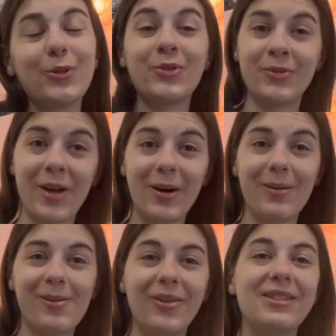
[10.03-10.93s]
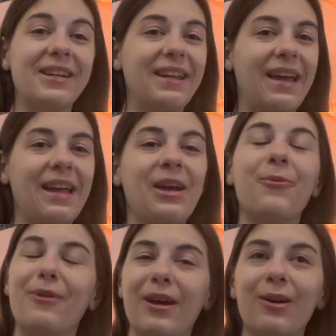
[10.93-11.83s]
So today
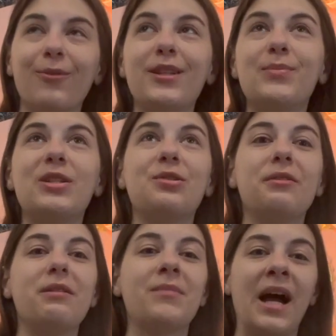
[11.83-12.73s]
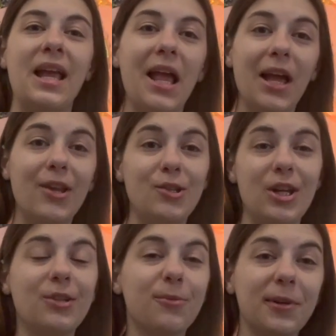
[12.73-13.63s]
we are going to be doing my
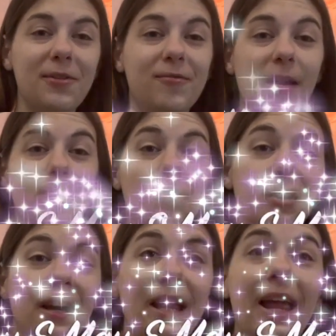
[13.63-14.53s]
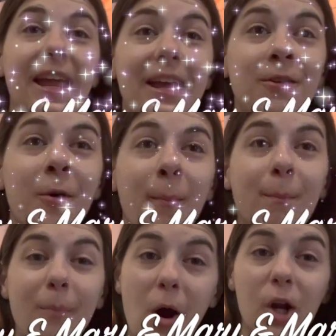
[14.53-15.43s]
January, February, and
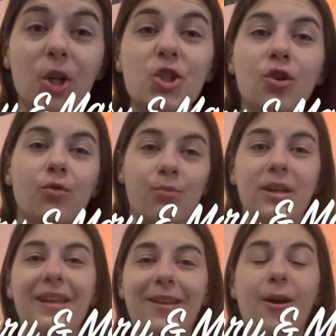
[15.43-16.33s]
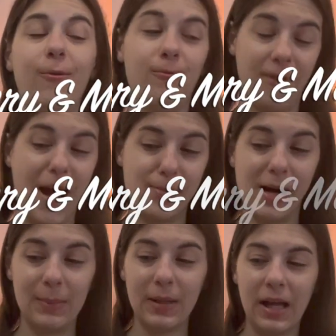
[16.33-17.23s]
March reading
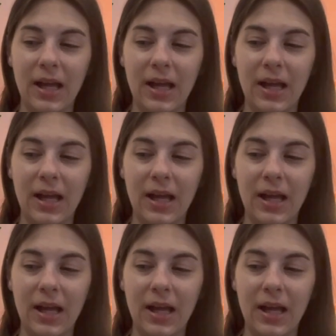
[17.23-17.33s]
wrap-up.